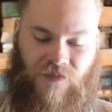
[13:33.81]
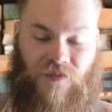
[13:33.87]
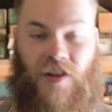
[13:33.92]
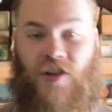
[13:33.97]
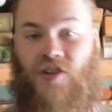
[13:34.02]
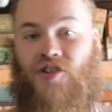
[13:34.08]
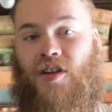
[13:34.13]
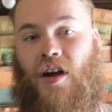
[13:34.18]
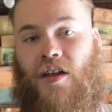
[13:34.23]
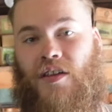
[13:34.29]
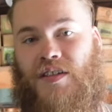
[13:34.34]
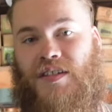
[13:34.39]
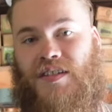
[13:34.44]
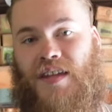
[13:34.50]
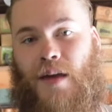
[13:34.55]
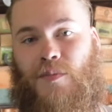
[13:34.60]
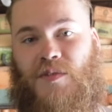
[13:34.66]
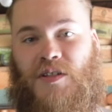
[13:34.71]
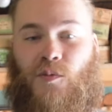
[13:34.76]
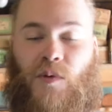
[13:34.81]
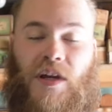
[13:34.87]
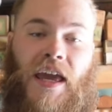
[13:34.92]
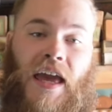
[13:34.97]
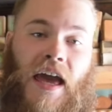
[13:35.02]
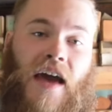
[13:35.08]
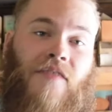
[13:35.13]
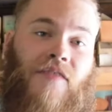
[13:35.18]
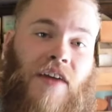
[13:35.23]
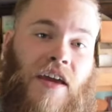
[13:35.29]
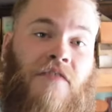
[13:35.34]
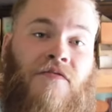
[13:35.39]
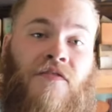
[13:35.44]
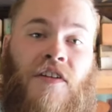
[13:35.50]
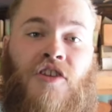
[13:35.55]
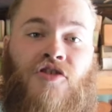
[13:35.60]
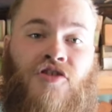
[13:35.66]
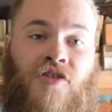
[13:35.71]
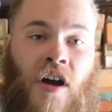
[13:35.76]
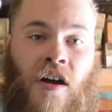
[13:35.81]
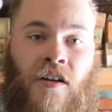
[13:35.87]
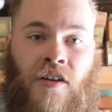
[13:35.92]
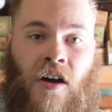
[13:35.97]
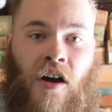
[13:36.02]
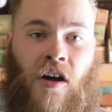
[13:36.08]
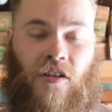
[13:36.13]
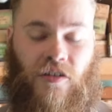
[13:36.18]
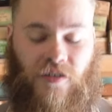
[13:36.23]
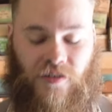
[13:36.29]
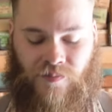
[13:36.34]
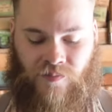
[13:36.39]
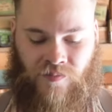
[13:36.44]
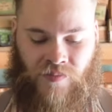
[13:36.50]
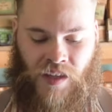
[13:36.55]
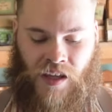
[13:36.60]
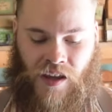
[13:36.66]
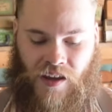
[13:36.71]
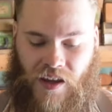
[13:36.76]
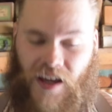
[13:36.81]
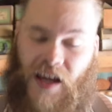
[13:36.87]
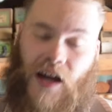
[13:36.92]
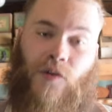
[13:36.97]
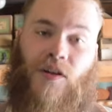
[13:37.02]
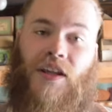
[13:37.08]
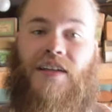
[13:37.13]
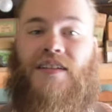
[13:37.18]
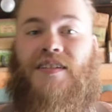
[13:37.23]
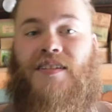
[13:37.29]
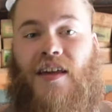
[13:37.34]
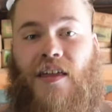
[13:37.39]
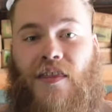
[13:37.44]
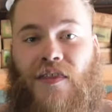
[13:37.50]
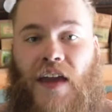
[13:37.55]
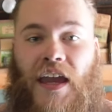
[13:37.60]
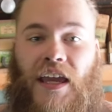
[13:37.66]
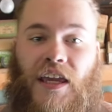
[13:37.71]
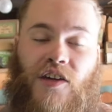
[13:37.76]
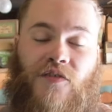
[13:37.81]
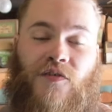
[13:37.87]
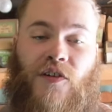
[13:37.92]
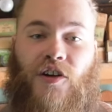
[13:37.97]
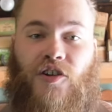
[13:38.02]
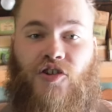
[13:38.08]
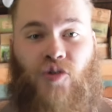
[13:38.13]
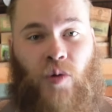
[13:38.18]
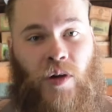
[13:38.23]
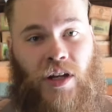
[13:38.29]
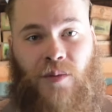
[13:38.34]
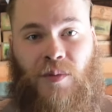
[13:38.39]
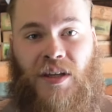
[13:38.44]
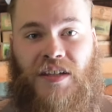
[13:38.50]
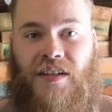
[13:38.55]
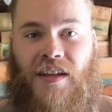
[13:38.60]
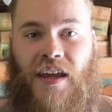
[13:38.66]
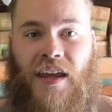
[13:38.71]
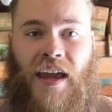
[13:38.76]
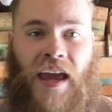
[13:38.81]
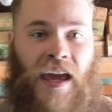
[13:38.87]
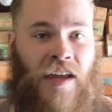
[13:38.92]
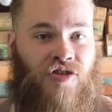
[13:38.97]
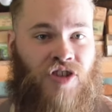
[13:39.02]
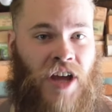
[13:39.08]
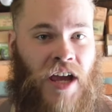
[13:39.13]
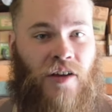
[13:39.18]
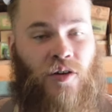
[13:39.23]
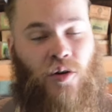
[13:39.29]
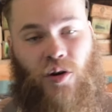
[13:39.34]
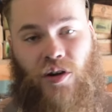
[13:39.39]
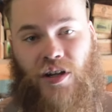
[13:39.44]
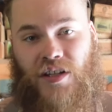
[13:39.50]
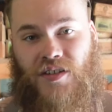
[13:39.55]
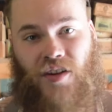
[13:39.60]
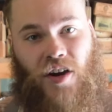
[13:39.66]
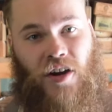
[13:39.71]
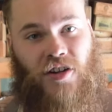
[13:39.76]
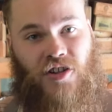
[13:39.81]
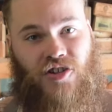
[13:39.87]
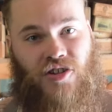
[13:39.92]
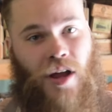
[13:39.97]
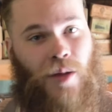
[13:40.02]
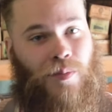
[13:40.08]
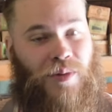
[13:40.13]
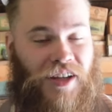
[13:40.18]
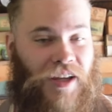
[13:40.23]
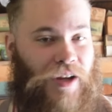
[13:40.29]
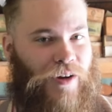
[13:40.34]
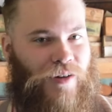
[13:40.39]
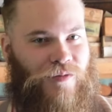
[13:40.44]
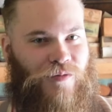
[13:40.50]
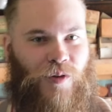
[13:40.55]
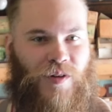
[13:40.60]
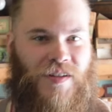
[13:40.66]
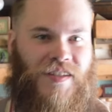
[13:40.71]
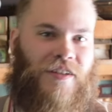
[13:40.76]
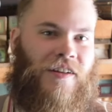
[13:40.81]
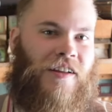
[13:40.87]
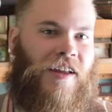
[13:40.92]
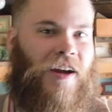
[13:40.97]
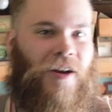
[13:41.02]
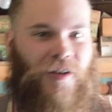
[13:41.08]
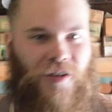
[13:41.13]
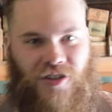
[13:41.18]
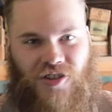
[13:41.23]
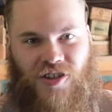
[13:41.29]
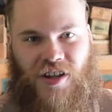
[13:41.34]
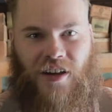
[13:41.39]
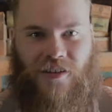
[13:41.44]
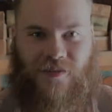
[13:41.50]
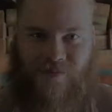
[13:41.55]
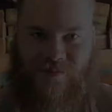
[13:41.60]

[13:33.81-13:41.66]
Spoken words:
finished all the steps, we have a finished dog collar. I would like to say thank you for joining me today at Jack Corrigan's Harness Shop here at Fort Steele Heritage Town.